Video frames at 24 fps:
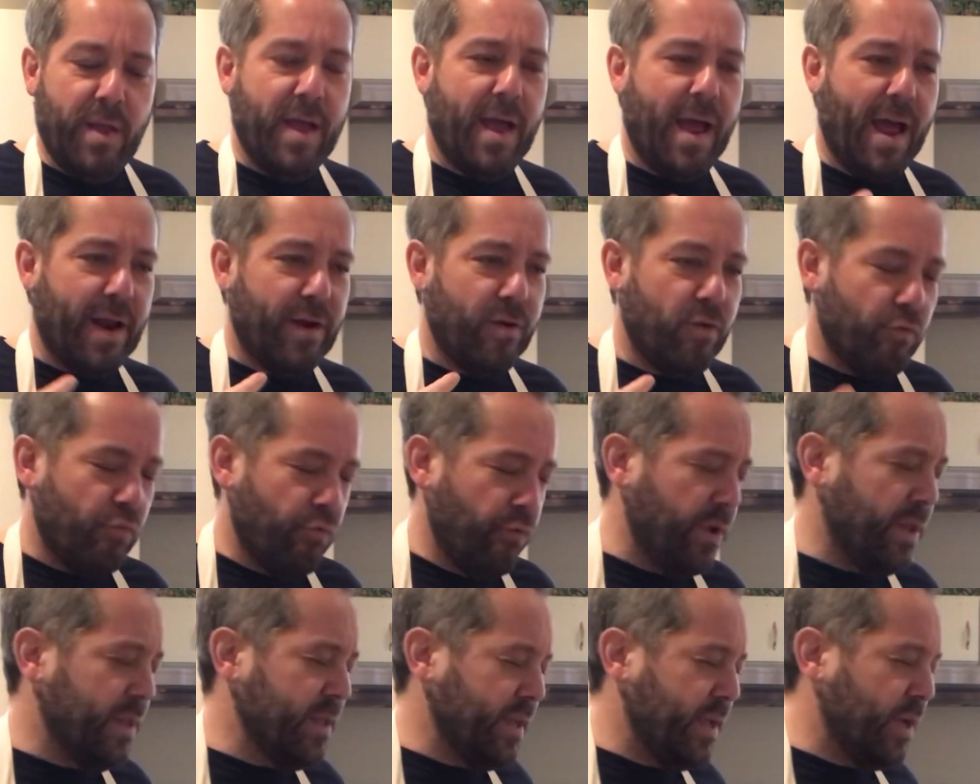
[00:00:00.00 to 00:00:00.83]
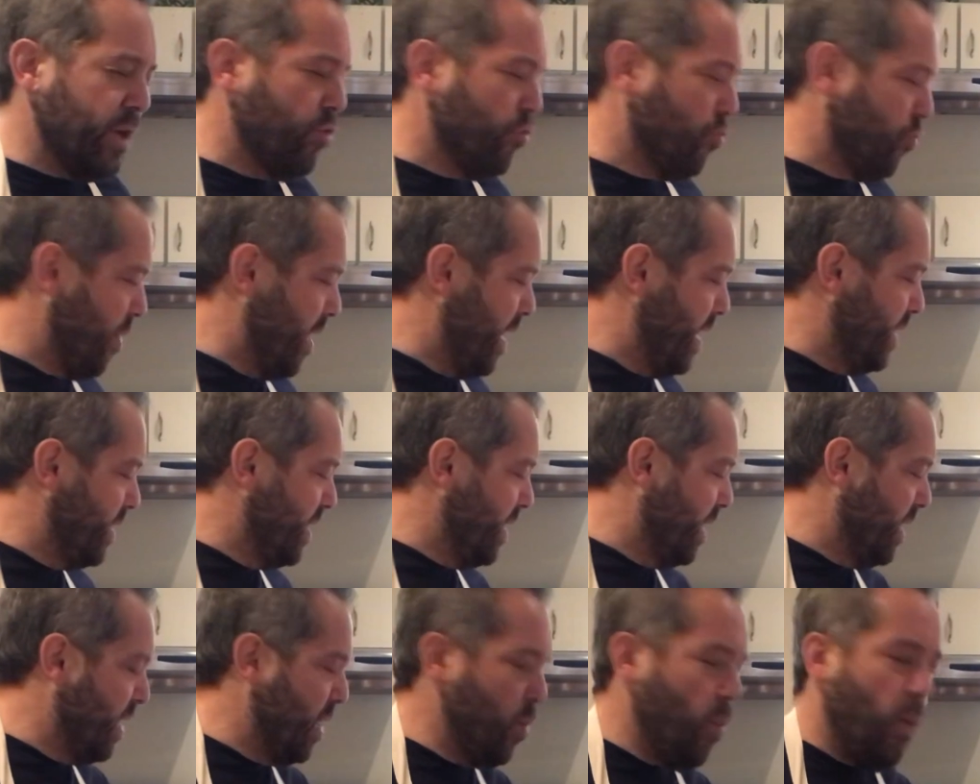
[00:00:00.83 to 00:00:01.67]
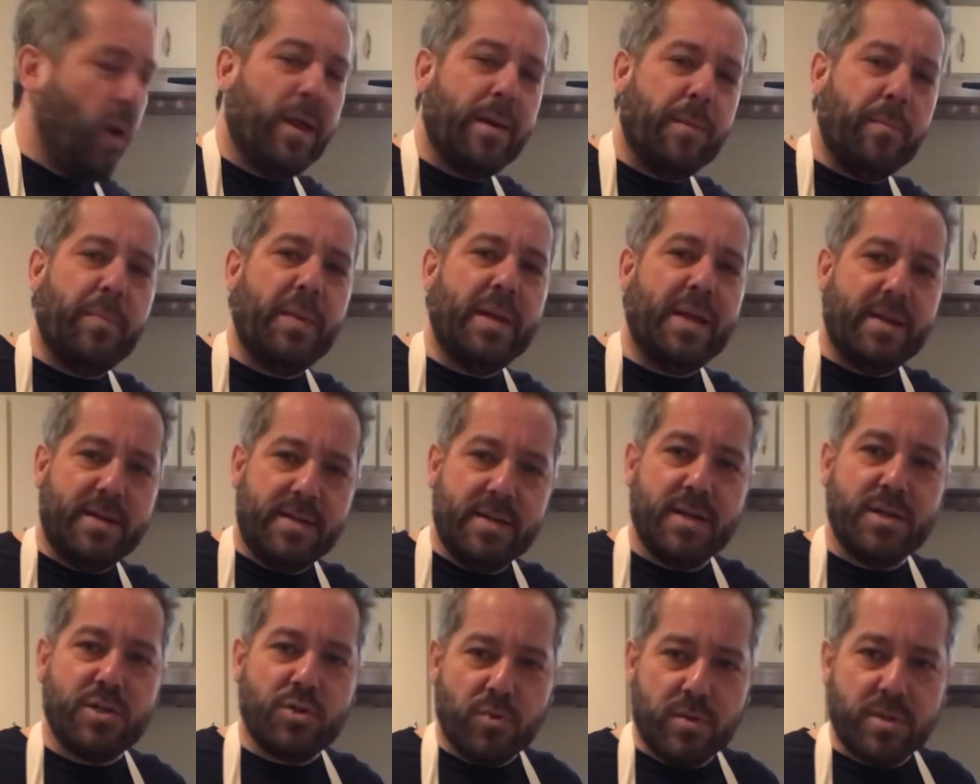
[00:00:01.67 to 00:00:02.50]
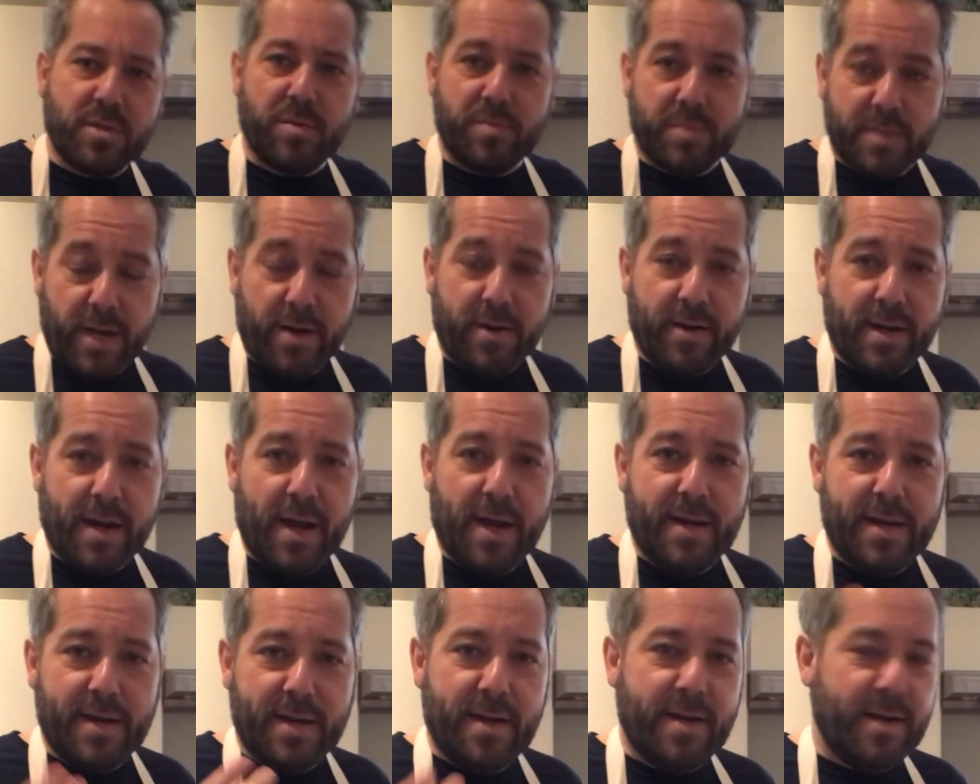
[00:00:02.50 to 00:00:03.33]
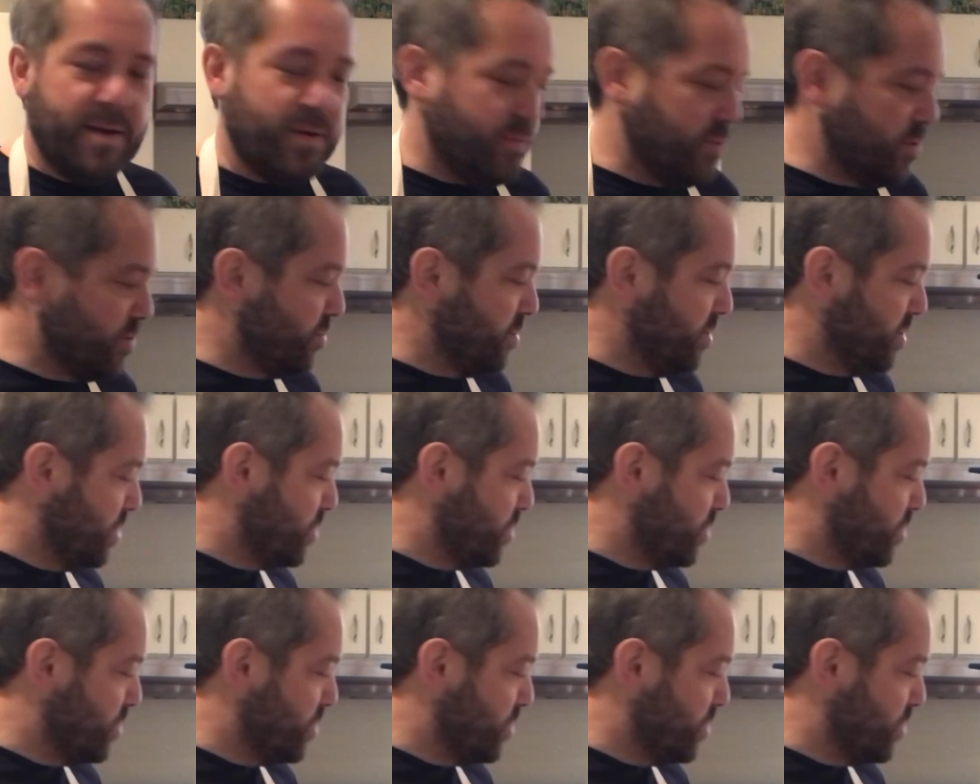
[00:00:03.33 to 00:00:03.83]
had a really great white bean dish with some tarragon in it and was really